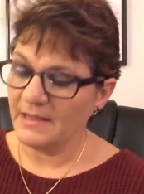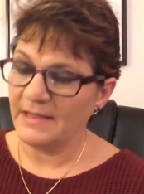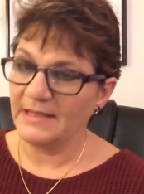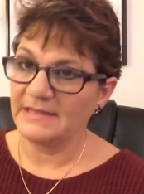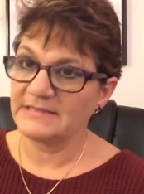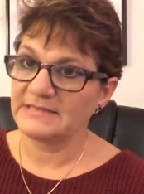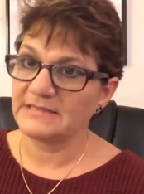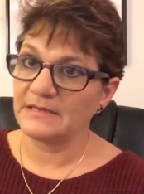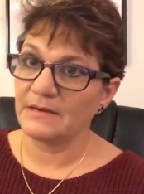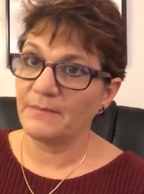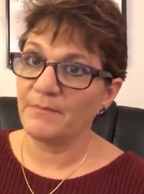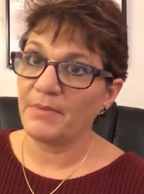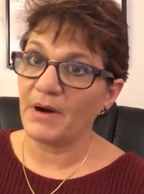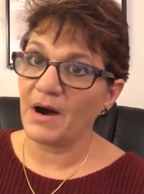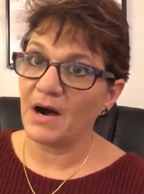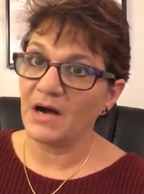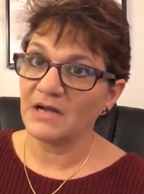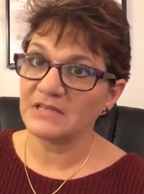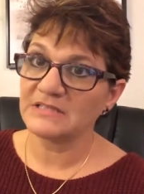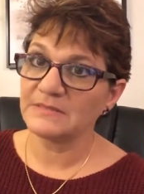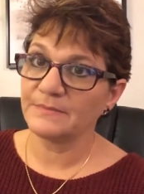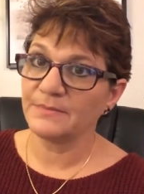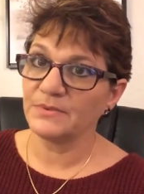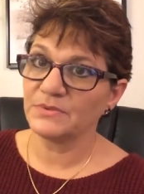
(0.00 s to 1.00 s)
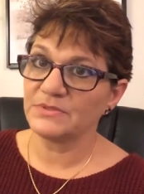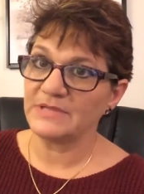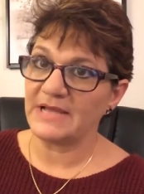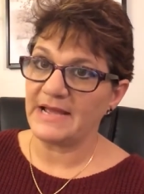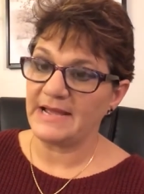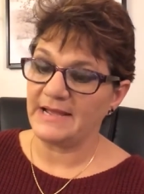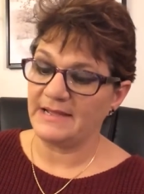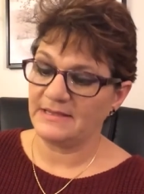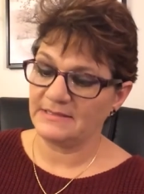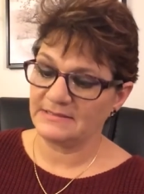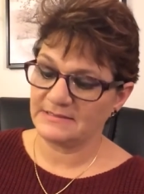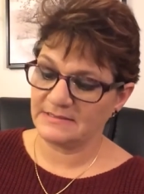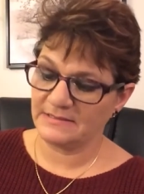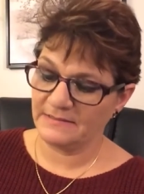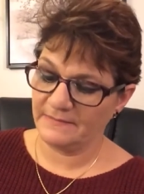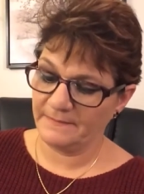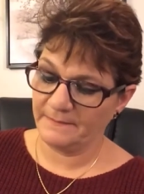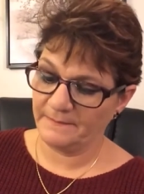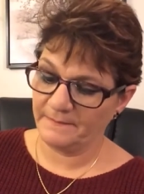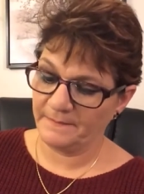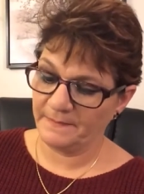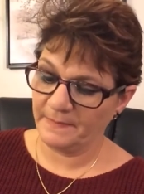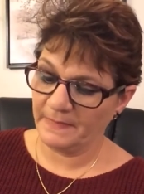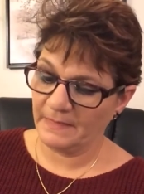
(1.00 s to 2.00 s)
It's an impossible task.
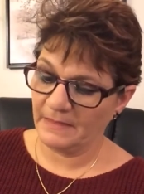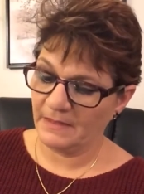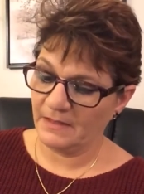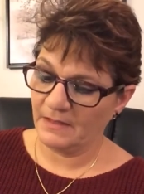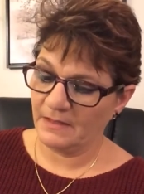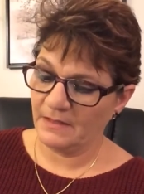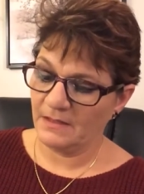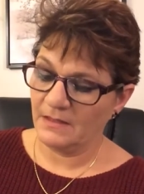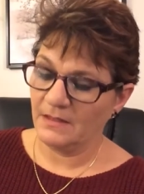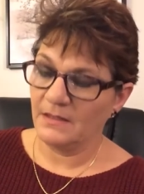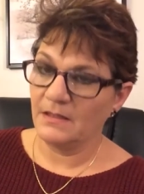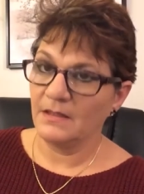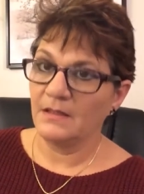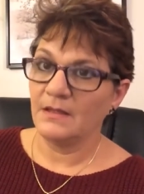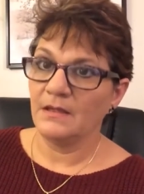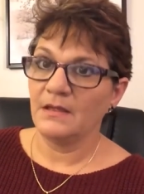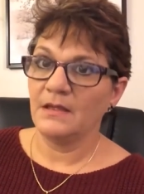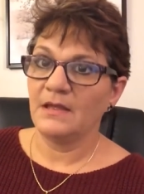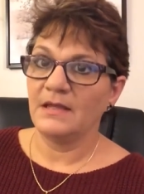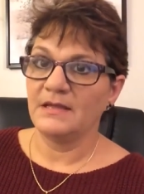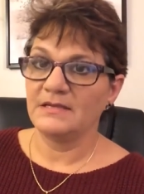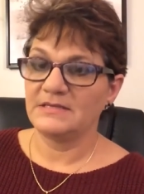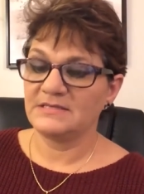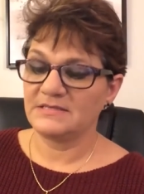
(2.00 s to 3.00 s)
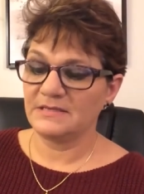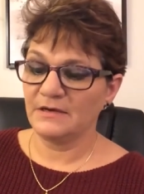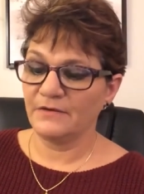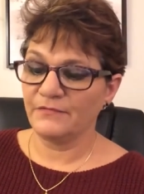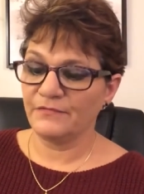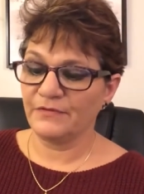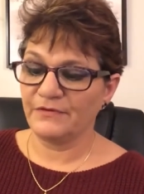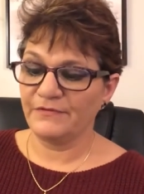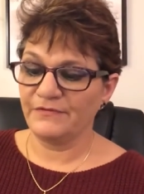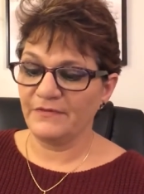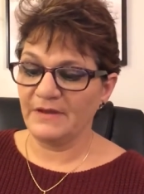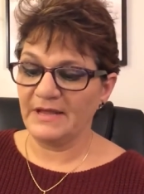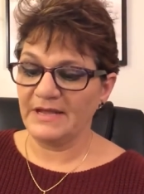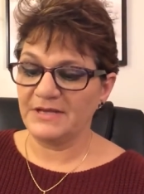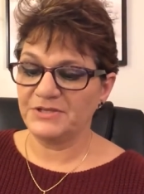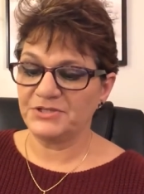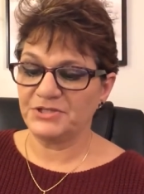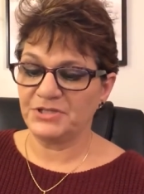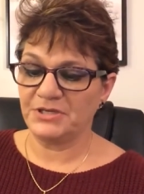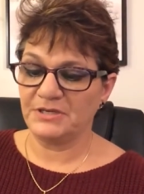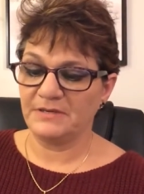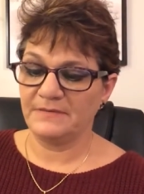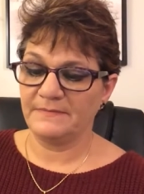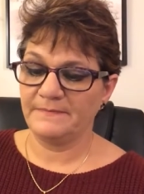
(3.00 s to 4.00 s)
In
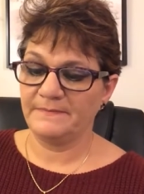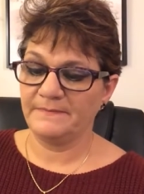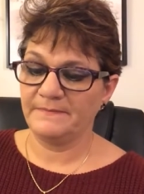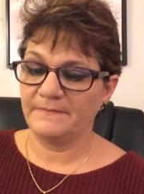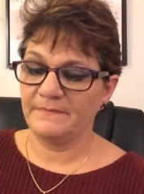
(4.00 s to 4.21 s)
self-reflection,